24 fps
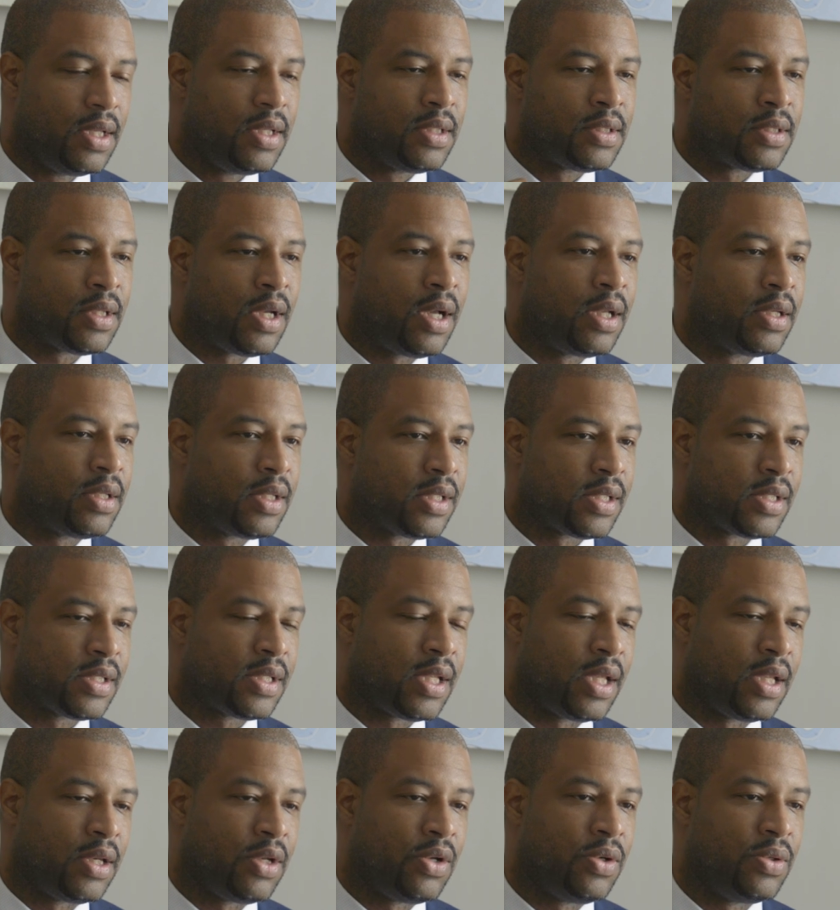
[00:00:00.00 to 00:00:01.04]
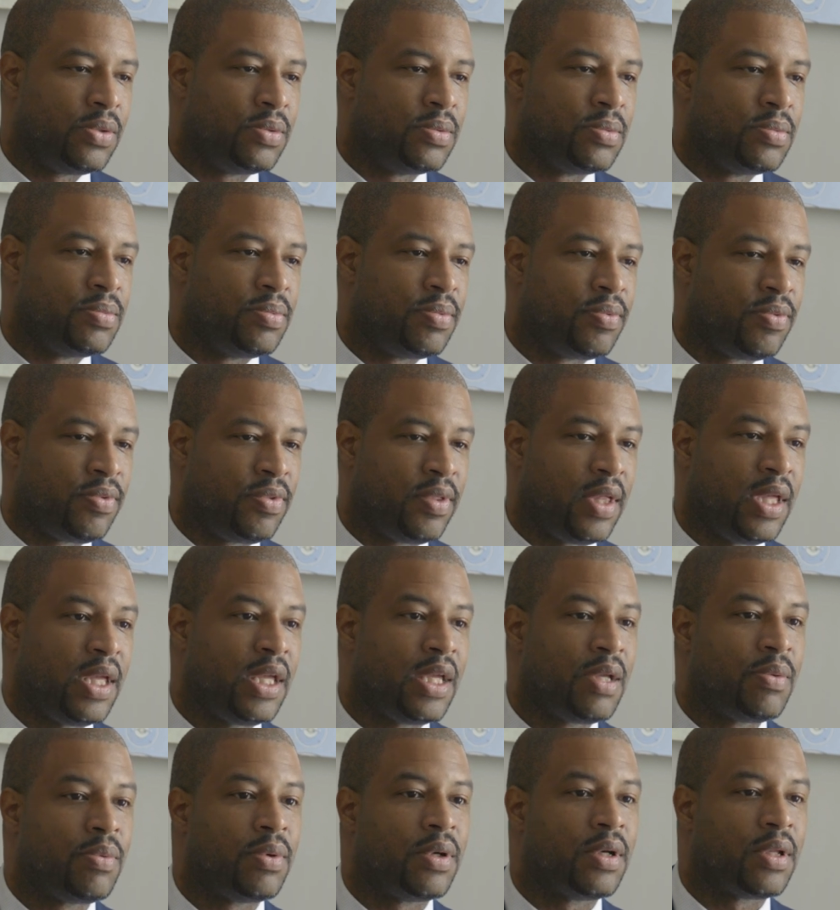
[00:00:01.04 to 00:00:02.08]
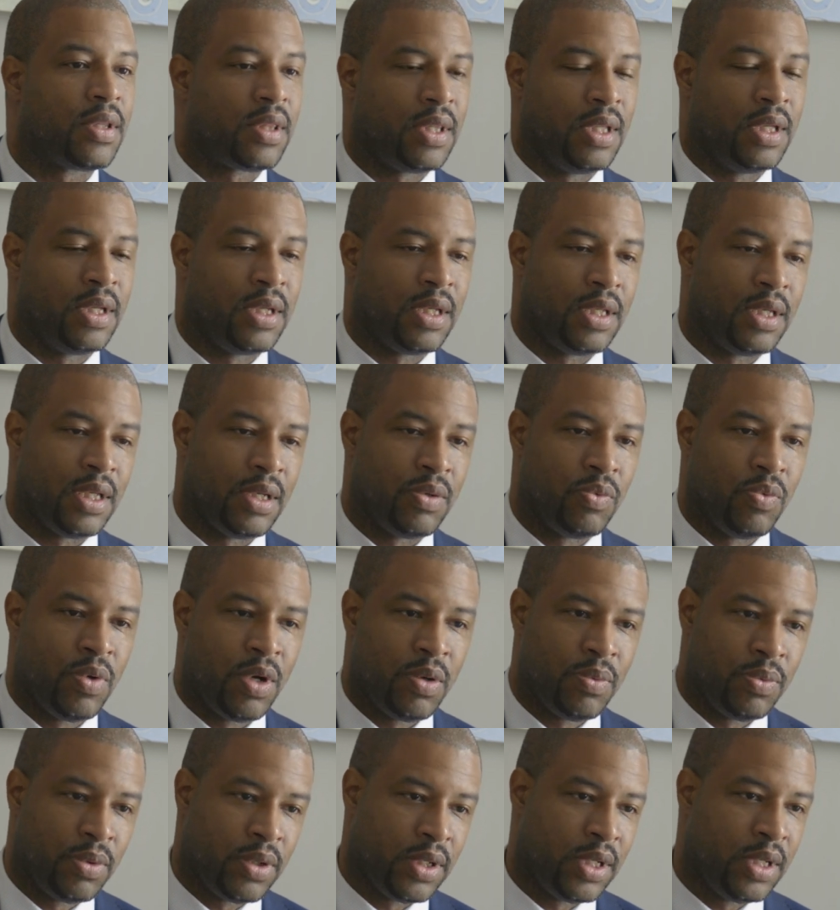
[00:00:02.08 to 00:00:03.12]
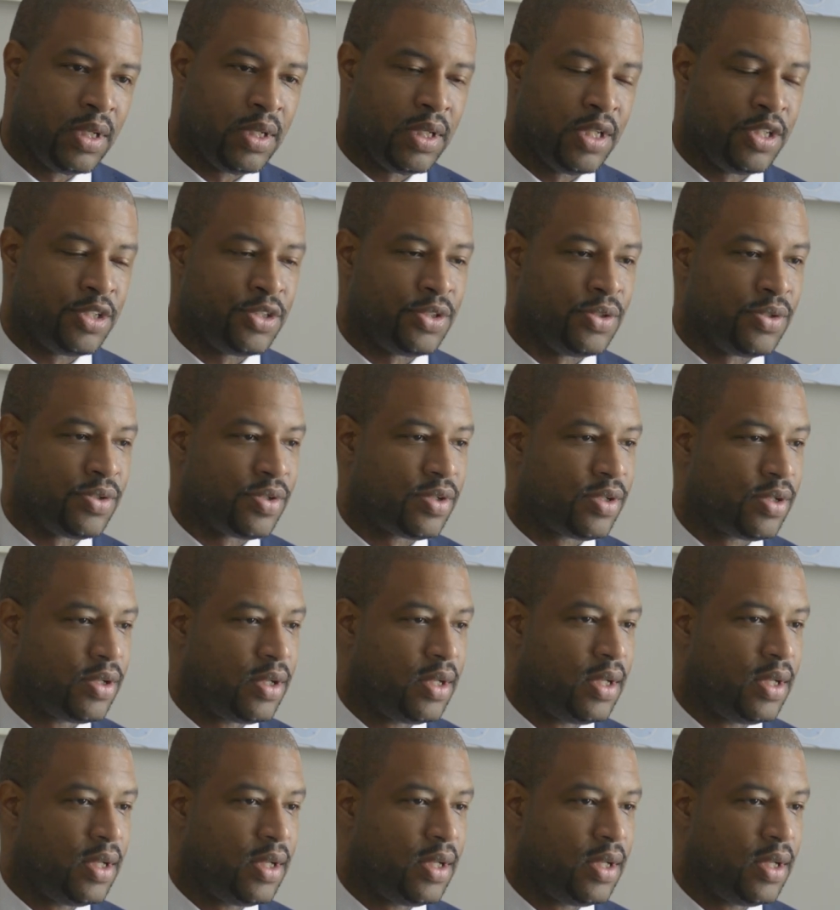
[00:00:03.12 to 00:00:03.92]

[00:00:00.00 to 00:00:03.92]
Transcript: to understand how they were thinking and what were their issues.